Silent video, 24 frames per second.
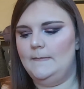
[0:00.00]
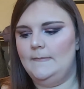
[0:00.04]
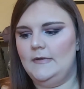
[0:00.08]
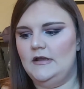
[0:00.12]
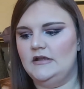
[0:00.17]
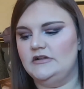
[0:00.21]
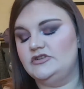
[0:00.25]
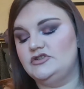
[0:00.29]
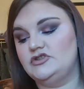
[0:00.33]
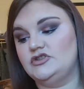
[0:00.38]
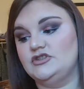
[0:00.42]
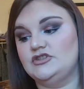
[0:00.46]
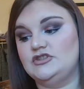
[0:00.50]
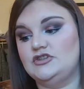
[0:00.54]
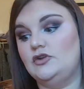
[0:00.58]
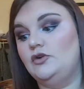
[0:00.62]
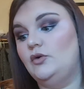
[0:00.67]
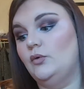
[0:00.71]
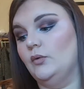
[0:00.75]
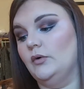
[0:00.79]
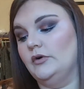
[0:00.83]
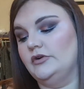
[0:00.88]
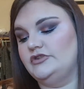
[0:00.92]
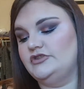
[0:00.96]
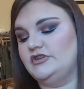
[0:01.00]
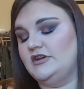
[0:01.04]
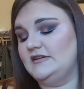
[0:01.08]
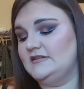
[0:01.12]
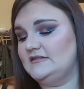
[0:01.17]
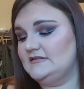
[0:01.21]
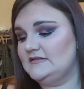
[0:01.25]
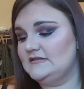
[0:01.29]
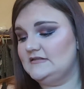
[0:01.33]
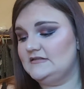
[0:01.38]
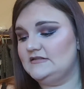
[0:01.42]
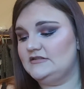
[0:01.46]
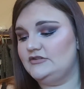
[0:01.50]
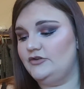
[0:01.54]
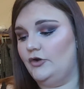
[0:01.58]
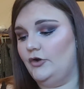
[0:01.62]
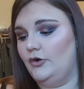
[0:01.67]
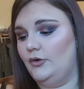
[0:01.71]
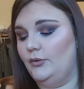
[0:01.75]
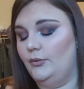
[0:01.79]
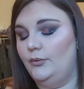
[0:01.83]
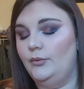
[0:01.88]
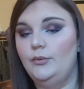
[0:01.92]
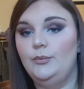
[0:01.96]
It's just gorgeous.
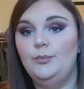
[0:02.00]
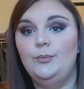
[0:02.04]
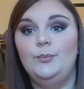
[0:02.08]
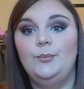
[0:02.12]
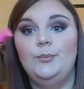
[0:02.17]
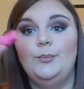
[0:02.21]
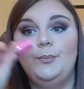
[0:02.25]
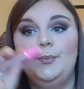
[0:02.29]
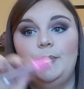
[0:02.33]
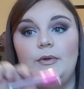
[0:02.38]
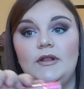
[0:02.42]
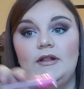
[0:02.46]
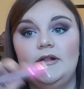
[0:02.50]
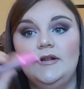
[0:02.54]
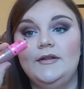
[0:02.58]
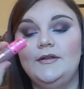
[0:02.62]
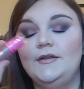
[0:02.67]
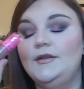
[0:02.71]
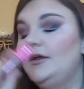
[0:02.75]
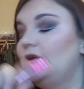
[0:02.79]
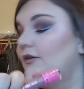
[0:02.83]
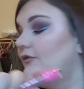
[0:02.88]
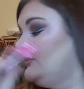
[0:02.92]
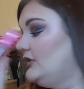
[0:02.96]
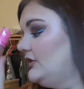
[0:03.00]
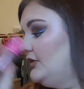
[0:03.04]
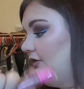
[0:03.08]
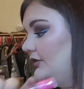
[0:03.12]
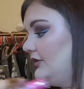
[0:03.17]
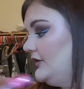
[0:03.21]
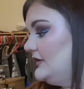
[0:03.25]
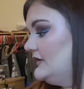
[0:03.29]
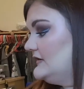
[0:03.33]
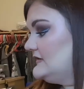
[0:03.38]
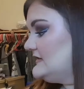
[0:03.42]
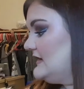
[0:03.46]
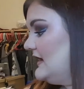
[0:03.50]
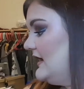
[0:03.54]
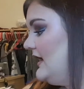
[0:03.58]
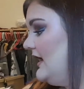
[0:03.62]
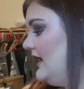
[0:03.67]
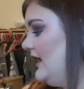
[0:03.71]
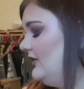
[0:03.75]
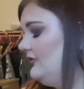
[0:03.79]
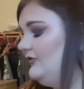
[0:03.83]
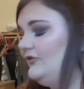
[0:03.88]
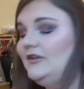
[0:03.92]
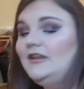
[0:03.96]
So, been loving this.
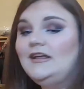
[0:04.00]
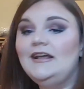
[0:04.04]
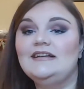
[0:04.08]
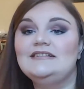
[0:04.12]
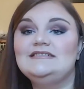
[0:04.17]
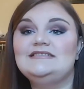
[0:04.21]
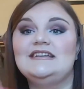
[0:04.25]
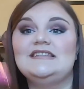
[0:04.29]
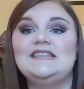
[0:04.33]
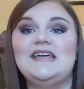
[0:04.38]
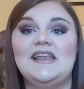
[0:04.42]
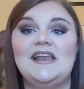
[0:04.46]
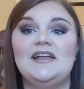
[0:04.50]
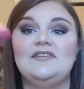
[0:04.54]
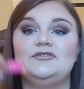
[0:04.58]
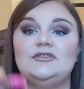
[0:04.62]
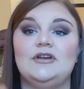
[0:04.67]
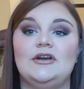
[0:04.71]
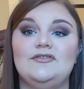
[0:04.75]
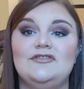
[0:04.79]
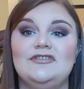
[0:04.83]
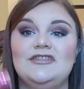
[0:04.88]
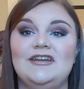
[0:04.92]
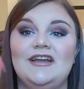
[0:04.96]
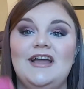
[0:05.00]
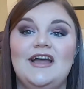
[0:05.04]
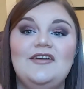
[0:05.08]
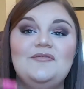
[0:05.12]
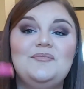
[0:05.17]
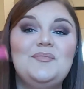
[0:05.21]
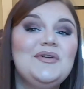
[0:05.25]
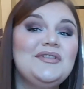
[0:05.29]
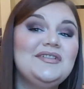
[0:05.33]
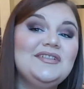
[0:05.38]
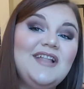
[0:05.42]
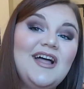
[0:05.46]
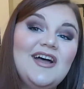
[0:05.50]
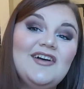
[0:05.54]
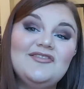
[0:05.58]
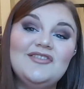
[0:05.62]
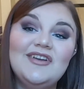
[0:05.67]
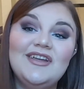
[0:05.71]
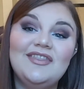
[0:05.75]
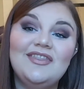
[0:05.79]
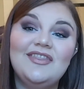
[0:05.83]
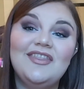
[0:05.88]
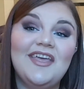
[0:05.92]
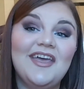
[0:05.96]
I feel like I say that after everything. I've been
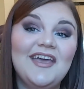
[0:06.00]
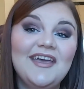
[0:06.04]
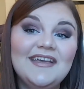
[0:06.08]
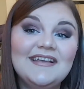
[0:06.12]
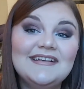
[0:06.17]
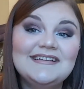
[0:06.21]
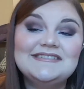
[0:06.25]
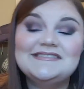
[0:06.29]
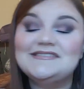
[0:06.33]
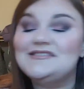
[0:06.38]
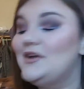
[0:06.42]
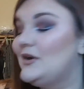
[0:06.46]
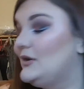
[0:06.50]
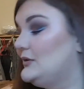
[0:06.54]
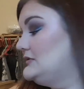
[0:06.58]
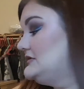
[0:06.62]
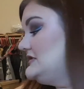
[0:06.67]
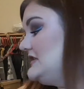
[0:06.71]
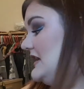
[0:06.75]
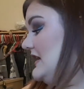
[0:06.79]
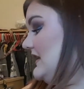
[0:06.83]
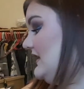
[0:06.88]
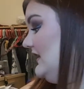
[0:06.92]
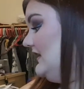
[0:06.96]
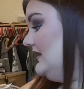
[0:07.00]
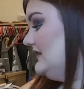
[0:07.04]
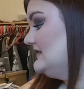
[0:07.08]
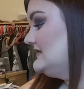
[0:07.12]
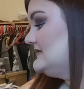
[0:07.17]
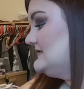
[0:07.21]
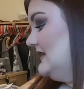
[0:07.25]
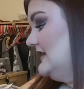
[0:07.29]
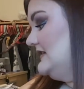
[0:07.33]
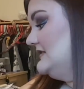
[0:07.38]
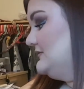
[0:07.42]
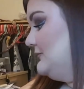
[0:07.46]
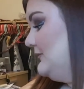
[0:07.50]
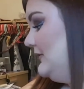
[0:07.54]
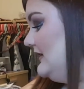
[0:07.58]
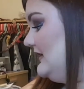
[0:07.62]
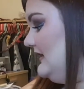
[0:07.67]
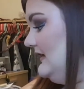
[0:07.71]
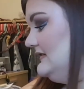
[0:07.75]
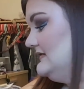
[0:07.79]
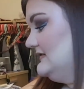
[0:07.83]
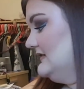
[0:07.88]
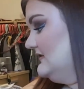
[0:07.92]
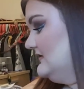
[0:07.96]
loving this. No duh. That's
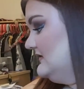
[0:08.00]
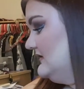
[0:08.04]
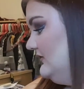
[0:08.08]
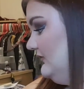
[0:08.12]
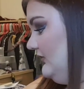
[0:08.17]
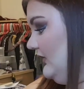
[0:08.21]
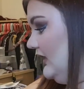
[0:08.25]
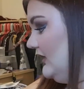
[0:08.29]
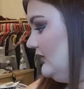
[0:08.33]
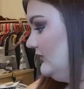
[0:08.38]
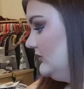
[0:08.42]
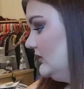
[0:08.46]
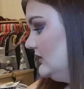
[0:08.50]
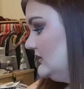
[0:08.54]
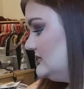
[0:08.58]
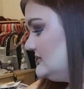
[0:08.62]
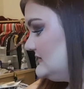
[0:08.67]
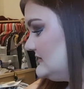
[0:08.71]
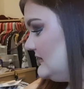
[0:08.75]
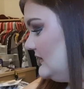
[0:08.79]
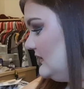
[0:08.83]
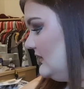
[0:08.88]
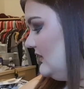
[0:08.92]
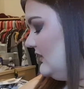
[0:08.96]
why it's in the favorites.